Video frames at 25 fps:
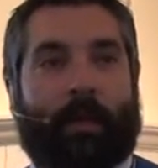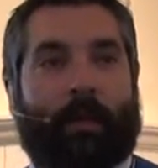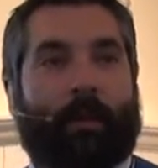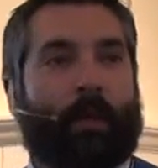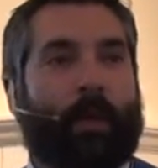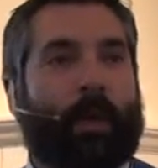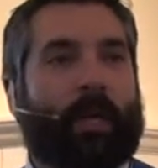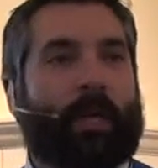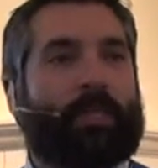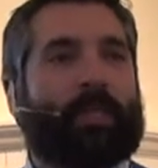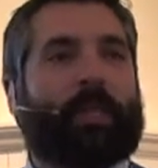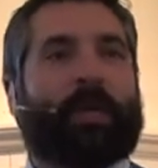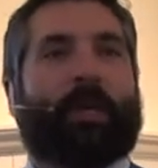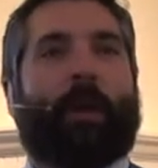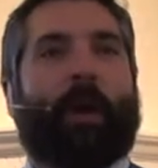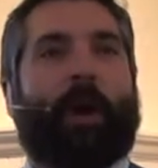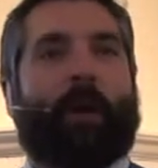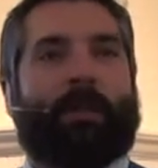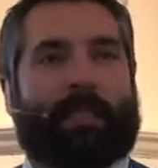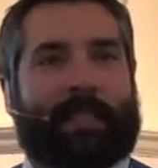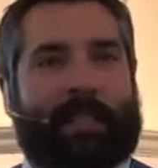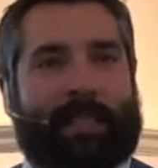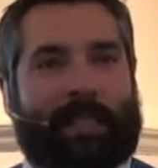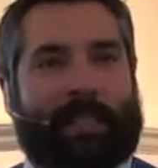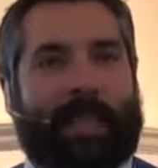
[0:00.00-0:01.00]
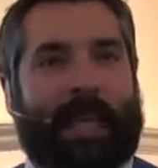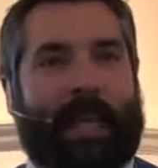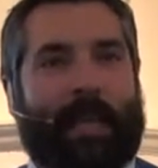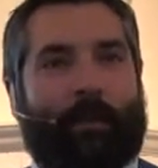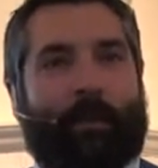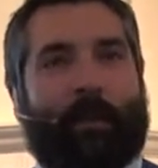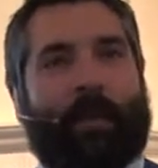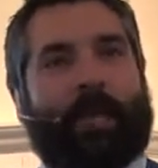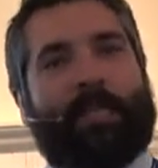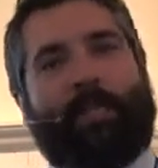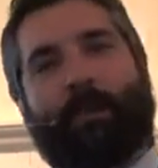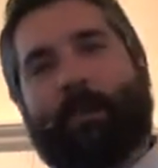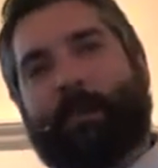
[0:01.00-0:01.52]
What did you go out to see?
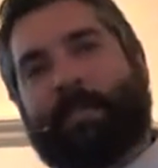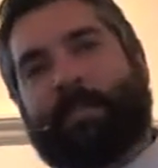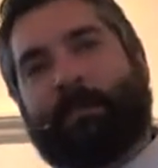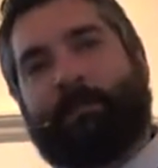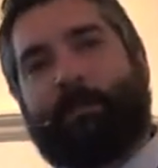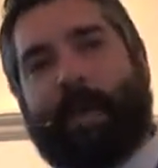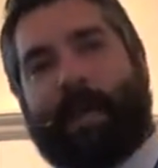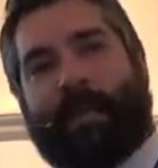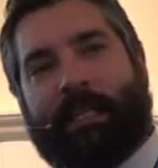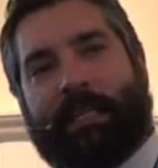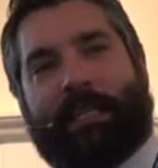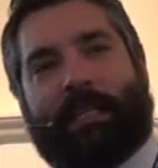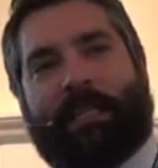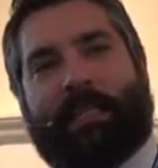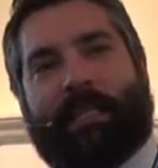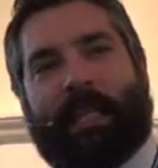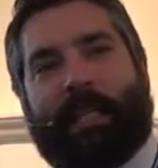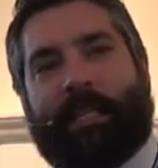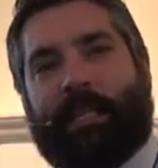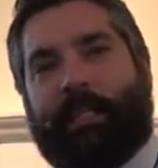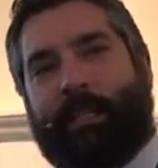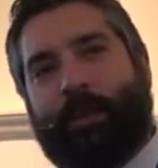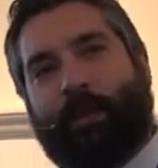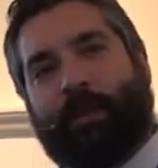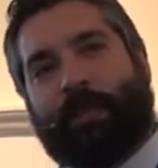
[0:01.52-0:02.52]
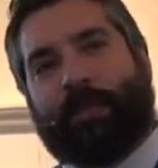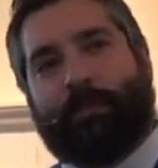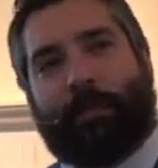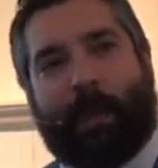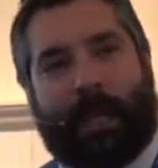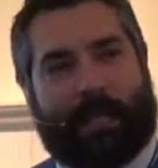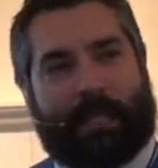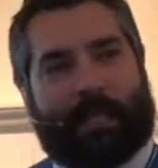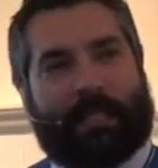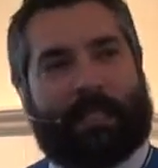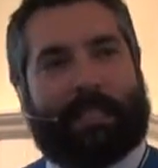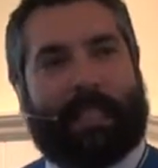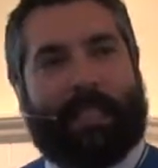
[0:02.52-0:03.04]
What did you expect to see? Did you
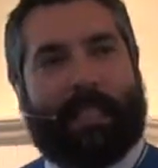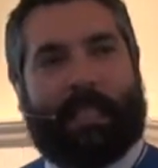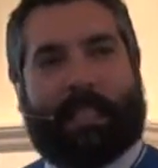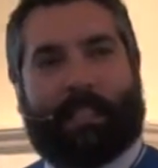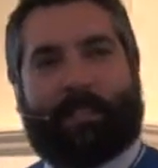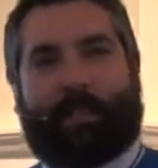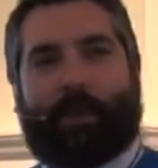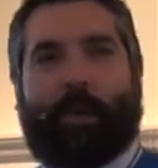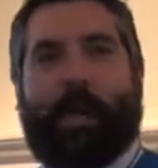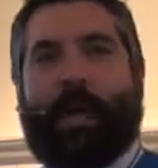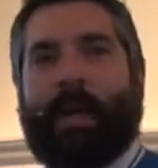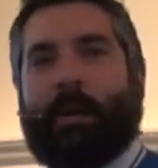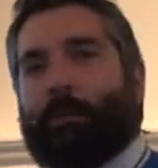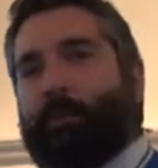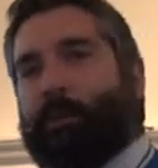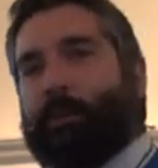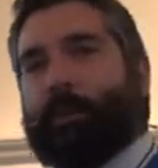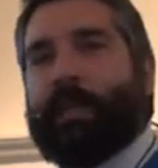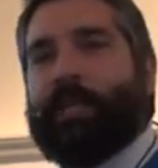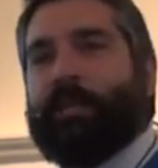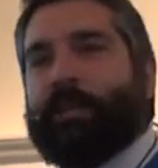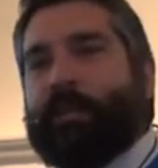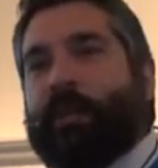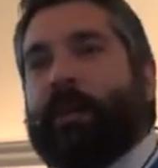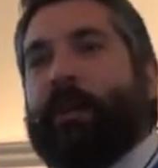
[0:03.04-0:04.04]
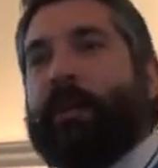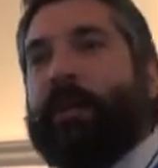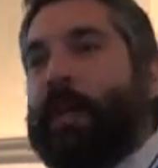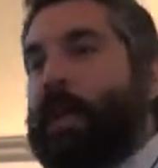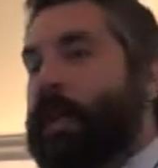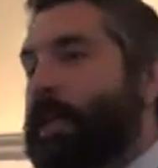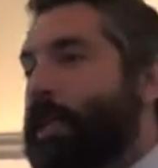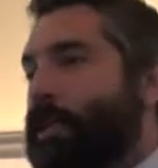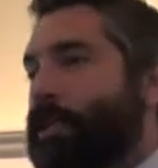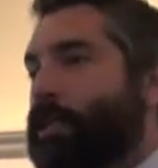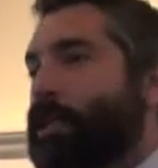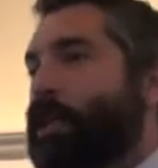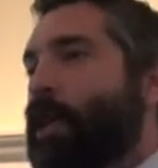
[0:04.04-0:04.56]
expect to see this great preacher?
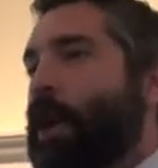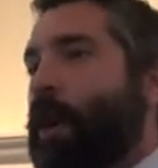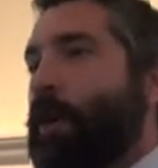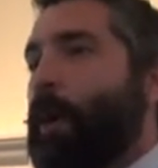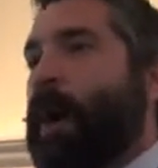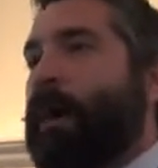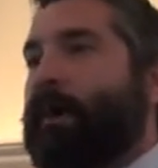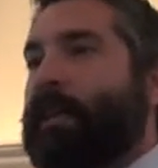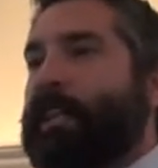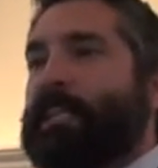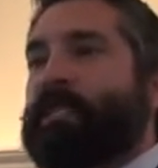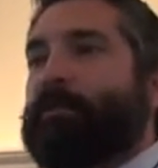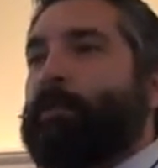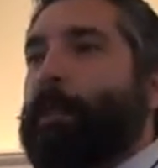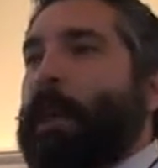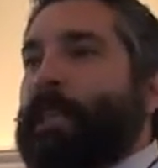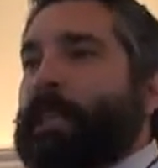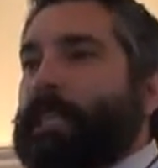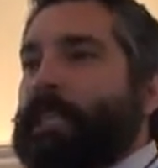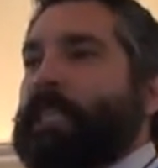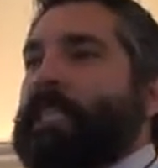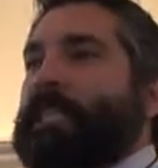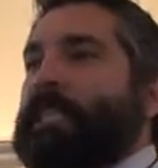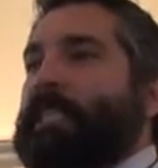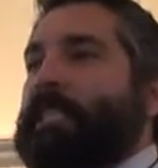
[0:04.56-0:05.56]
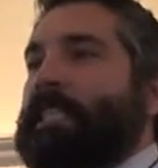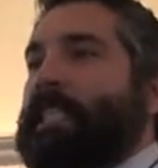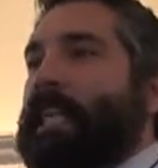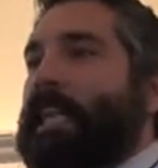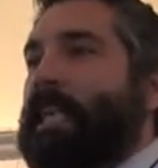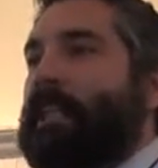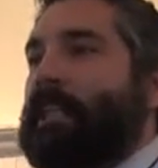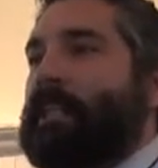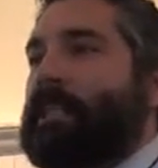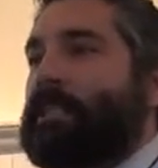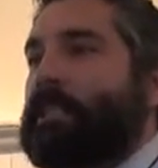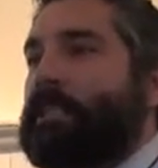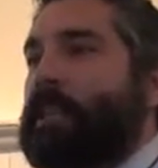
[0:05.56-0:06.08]
Did you go out expecting to
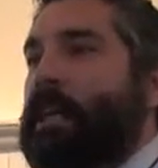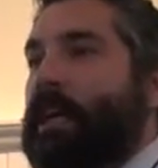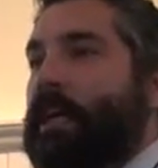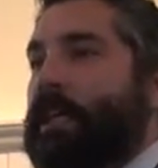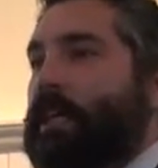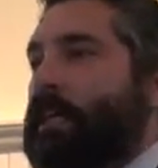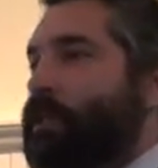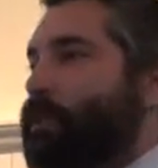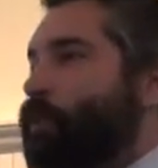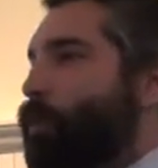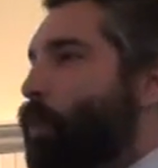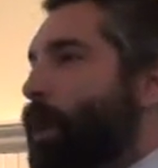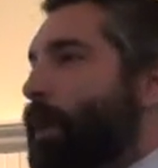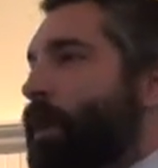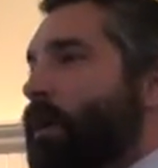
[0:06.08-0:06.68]
see this